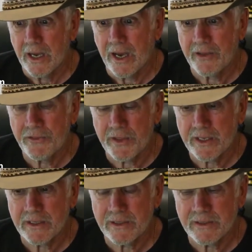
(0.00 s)
I
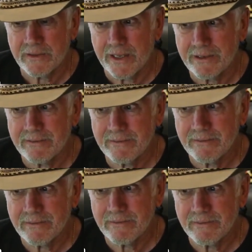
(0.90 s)
think that
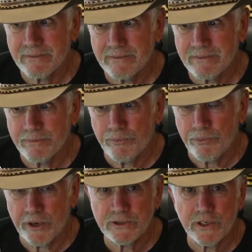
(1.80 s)

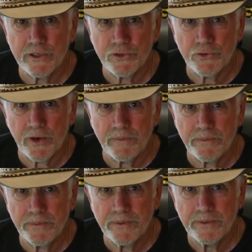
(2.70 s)
President Trump